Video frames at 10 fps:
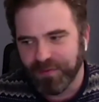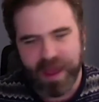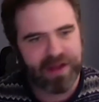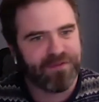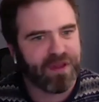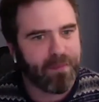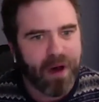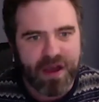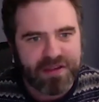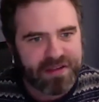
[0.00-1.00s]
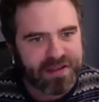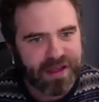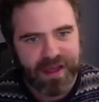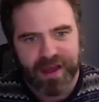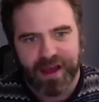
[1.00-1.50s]
waiting for the
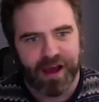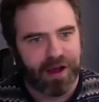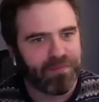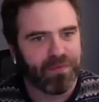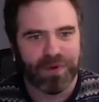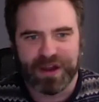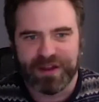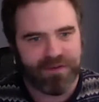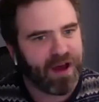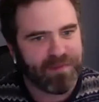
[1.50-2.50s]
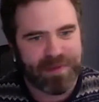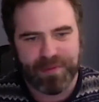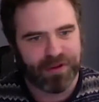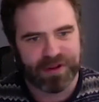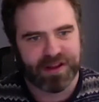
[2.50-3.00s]
bus, really fun.
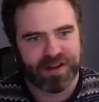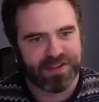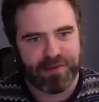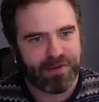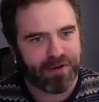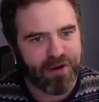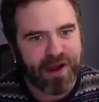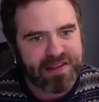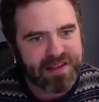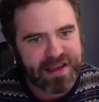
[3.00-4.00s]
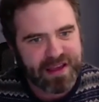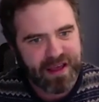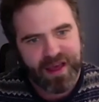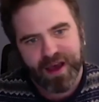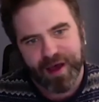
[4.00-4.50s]
People looked at us like we were crazy.
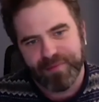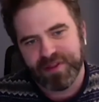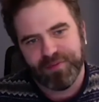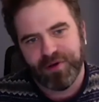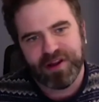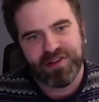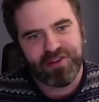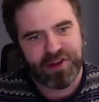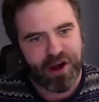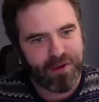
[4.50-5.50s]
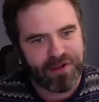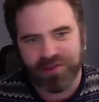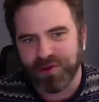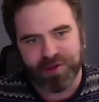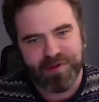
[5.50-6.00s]
But the point is, you can always
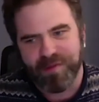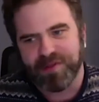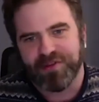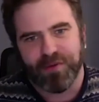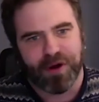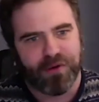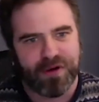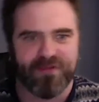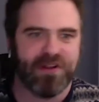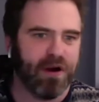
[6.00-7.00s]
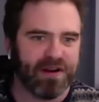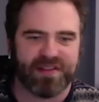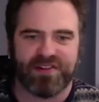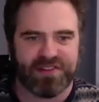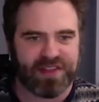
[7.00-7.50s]
do experimental work wherever you are. It
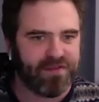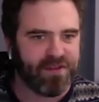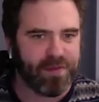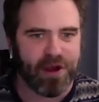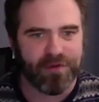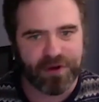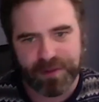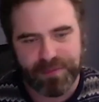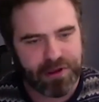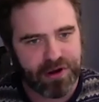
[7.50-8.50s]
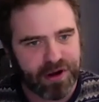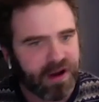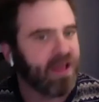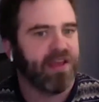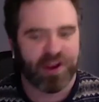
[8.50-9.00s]
doesn't just have to be over a computer.
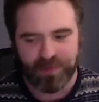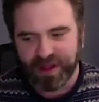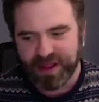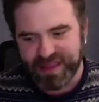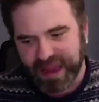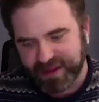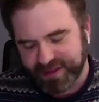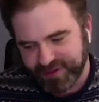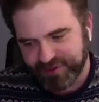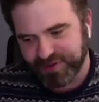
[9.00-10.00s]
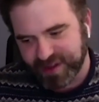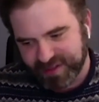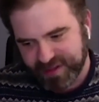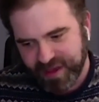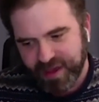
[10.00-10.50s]
You can really take it to the
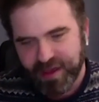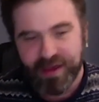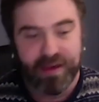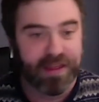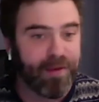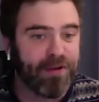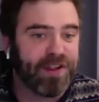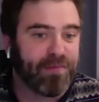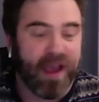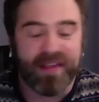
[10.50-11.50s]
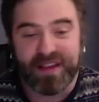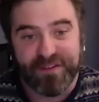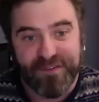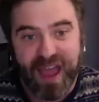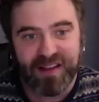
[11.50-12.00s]
streets. The most
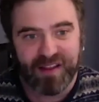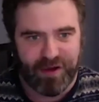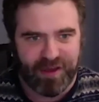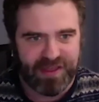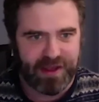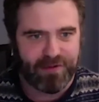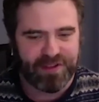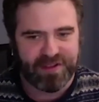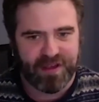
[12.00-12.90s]
surprising finding, though, I think